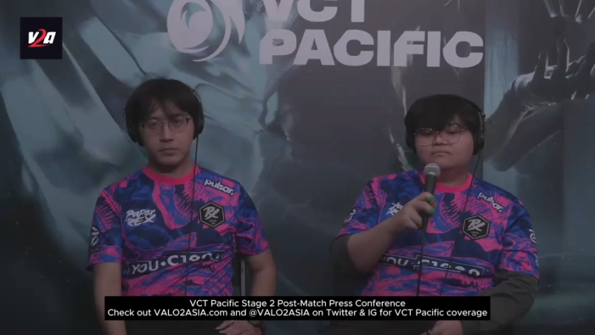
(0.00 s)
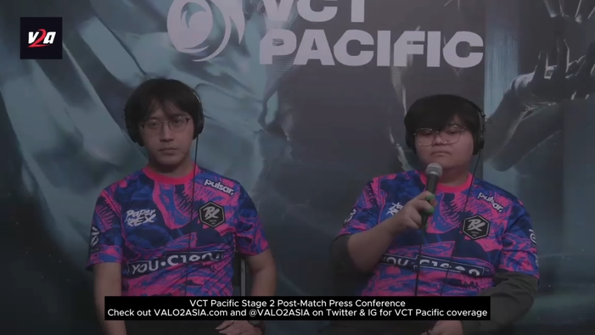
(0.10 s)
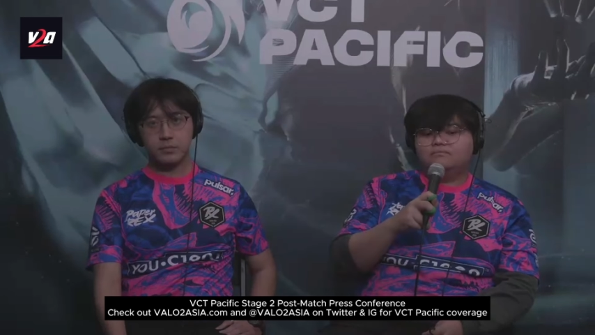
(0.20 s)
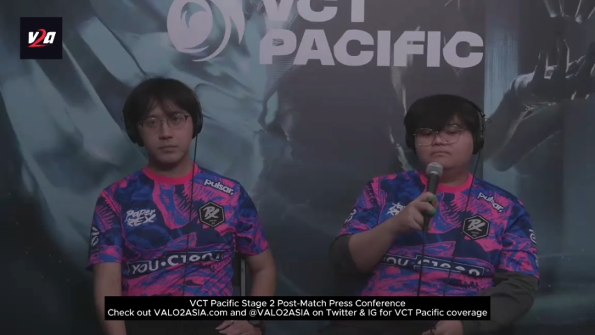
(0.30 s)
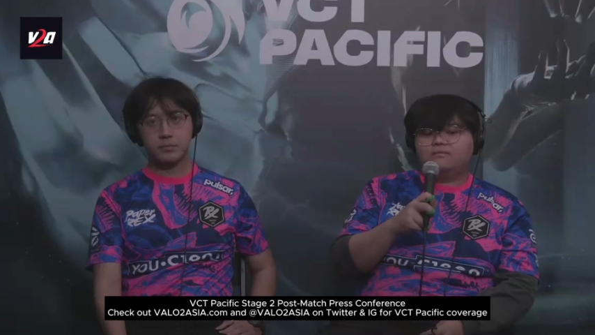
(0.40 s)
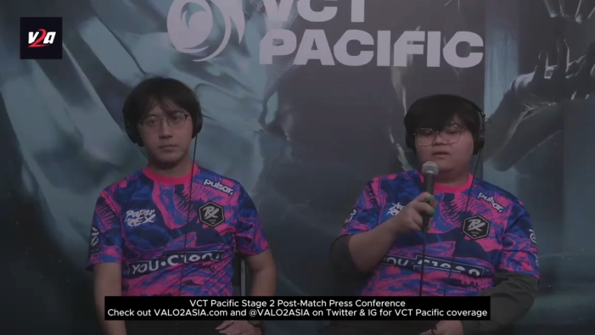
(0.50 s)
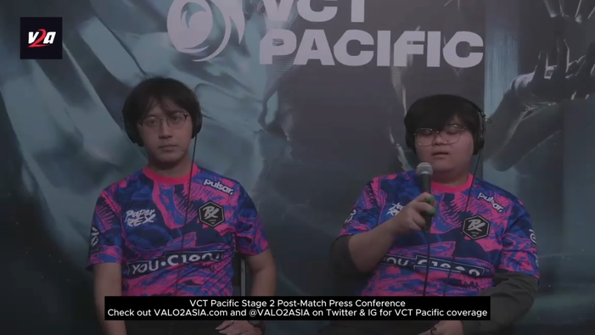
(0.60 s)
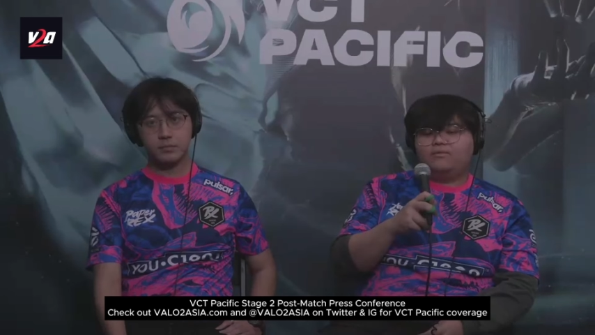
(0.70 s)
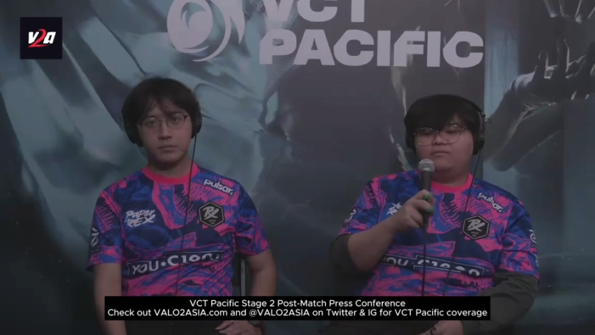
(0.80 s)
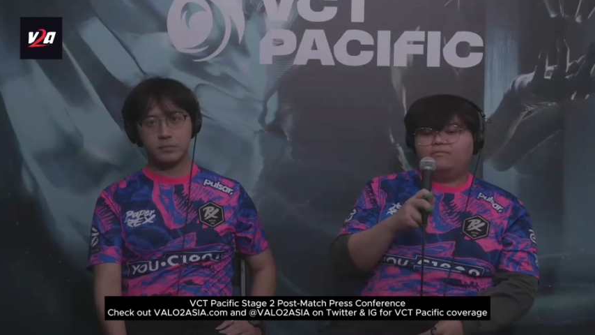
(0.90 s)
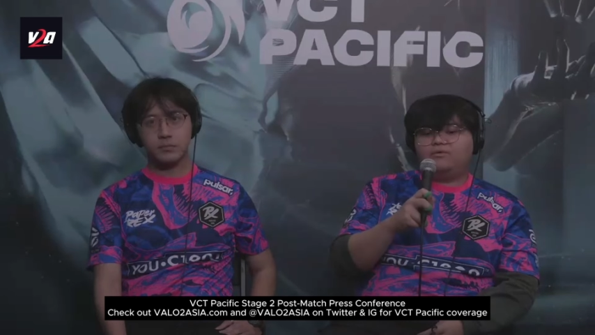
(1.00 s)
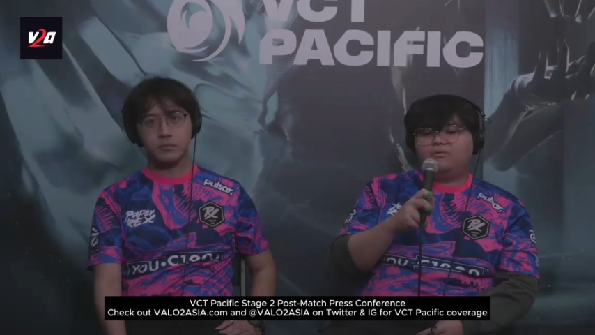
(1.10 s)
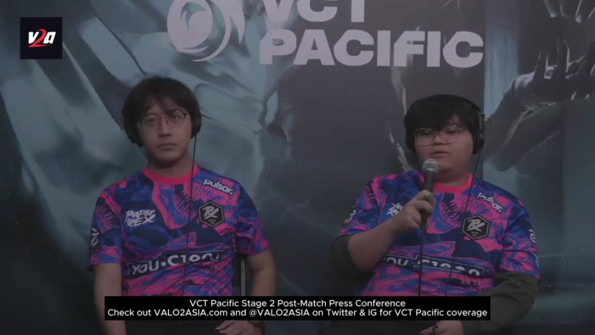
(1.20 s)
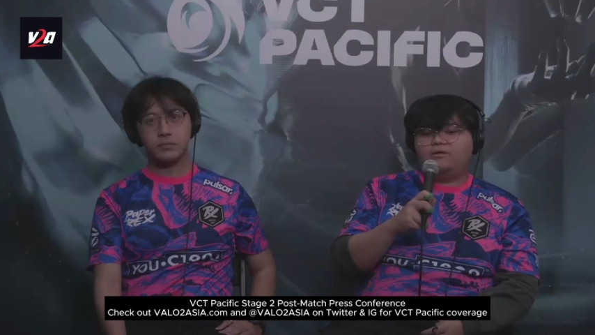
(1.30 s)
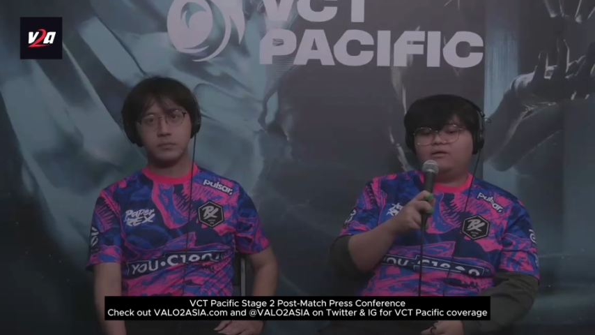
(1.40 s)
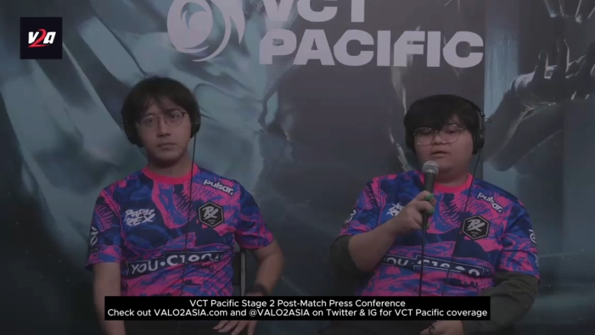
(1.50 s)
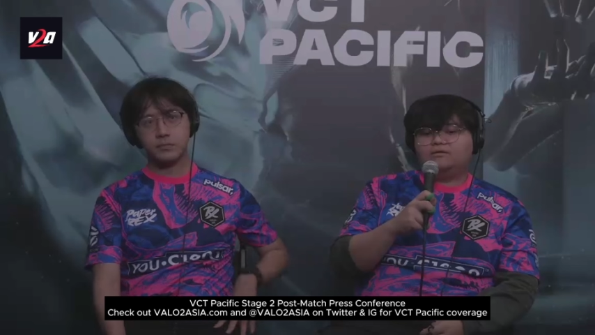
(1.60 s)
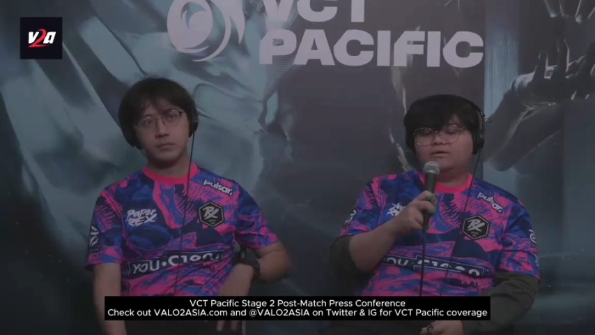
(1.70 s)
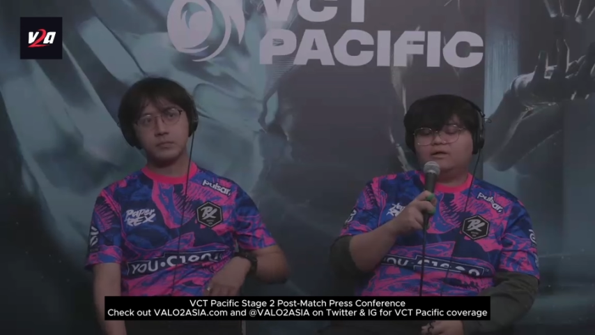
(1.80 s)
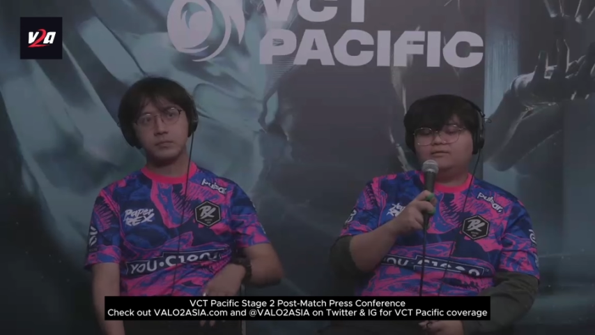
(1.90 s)
Speaker 1: I mean, probably
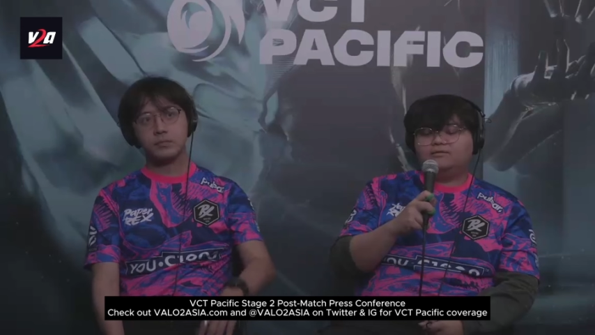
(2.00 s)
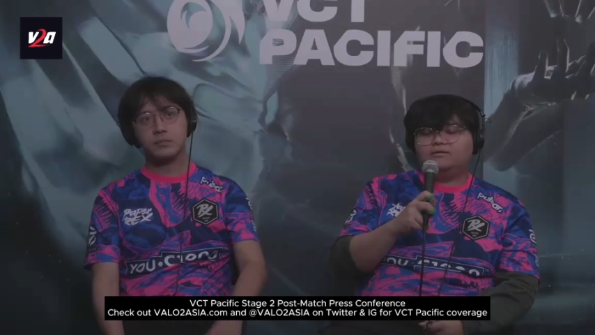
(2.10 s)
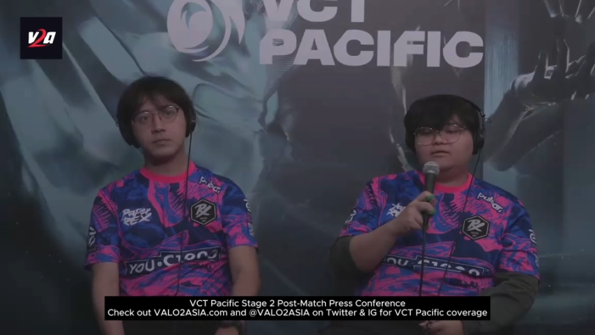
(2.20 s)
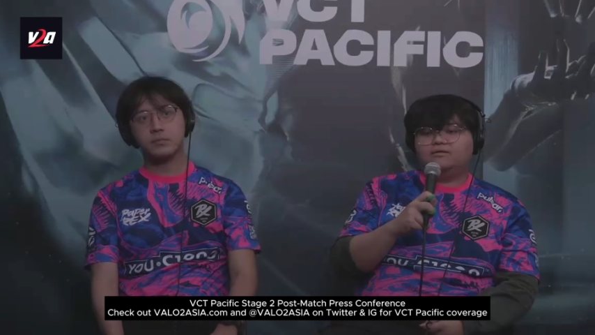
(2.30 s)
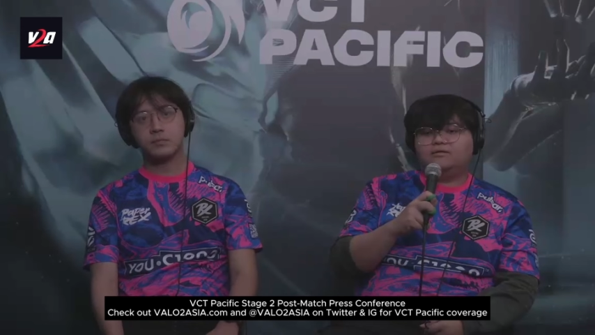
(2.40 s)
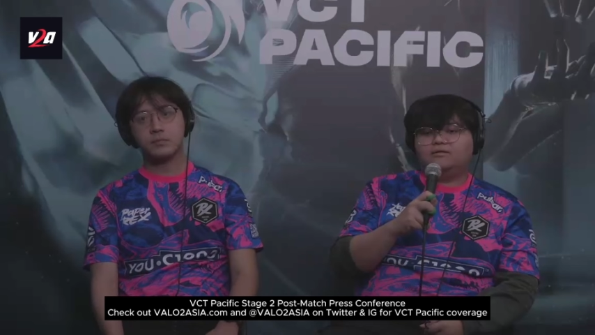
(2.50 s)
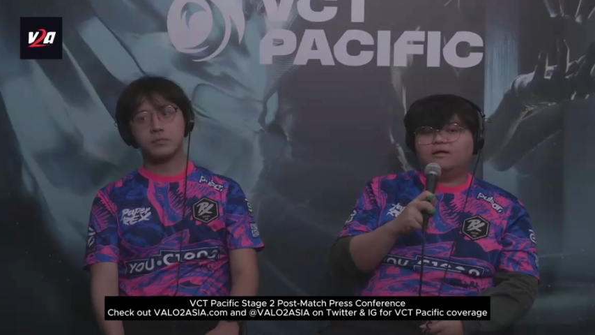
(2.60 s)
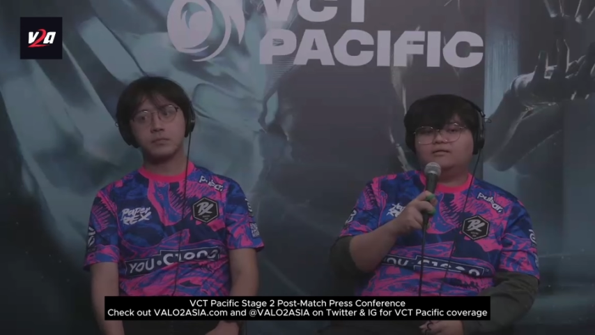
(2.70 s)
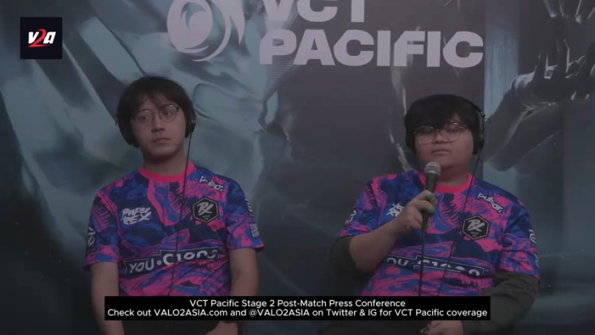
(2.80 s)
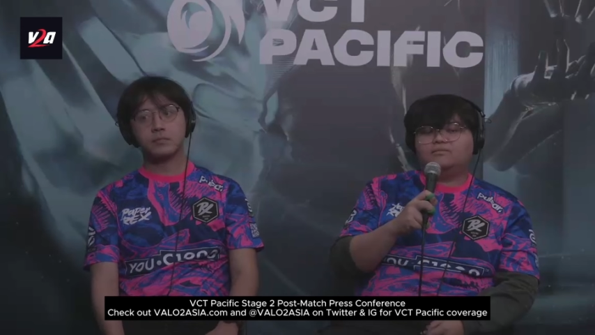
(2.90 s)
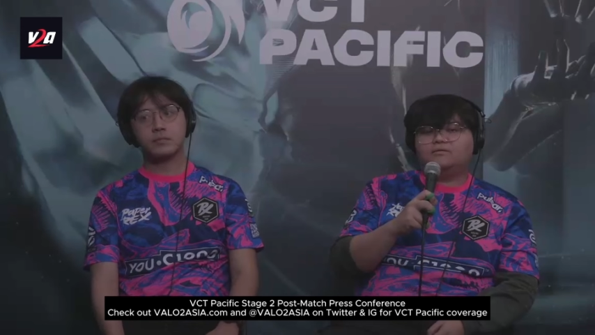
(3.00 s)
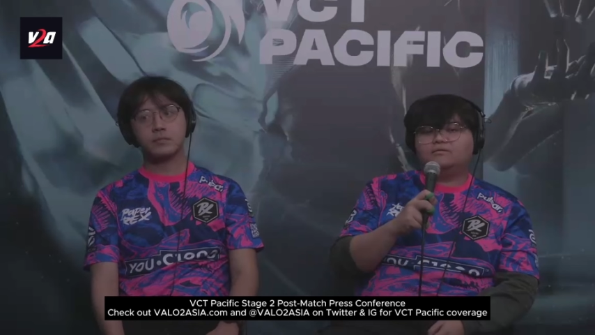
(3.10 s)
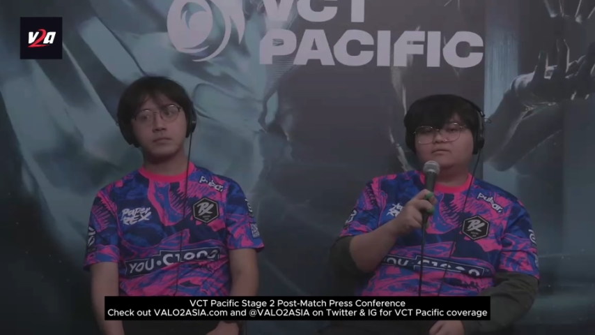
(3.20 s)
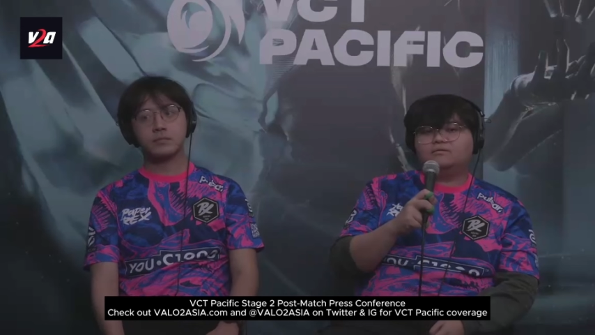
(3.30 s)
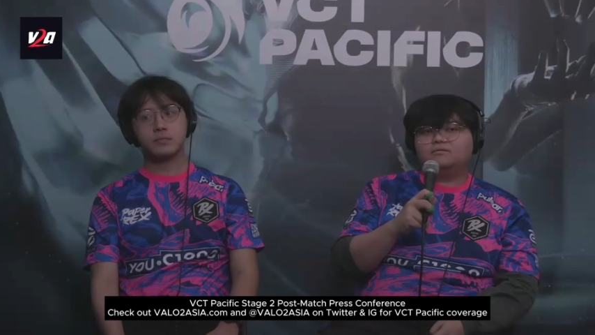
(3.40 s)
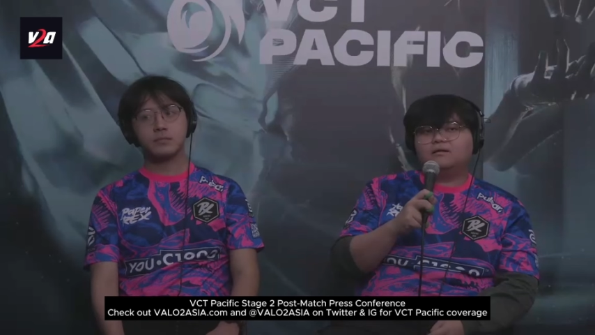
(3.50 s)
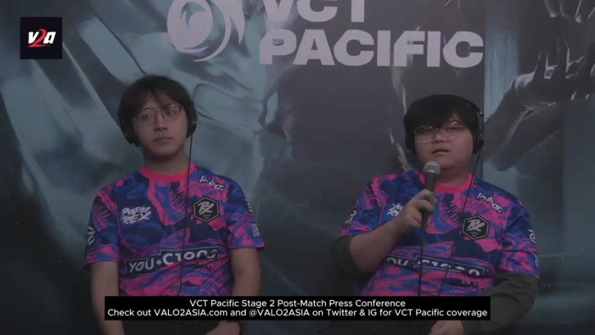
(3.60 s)
as you can see on Icebox,